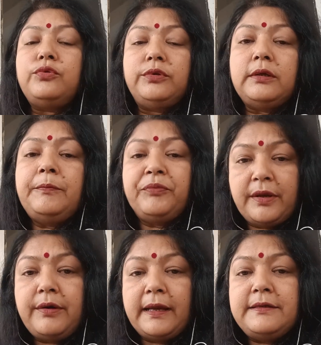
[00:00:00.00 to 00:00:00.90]
to the
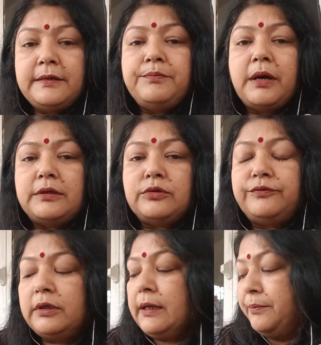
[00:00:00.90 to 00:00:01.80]
writing part
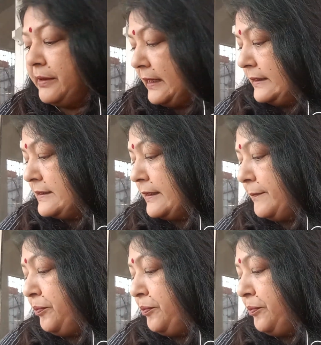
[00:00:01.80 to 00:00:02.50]
of the comprehension.